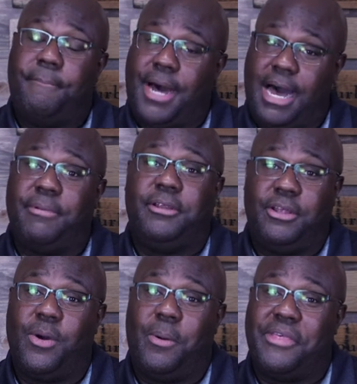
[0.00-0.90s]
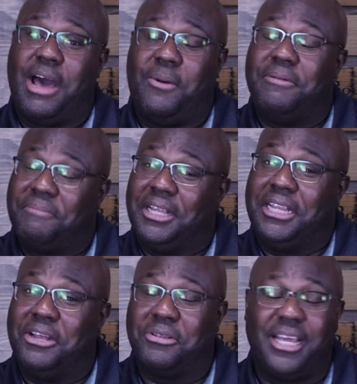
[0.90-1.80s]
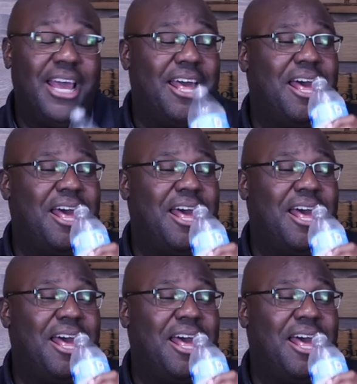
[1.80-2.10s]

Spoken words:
Bob, you did well with that one. Literally.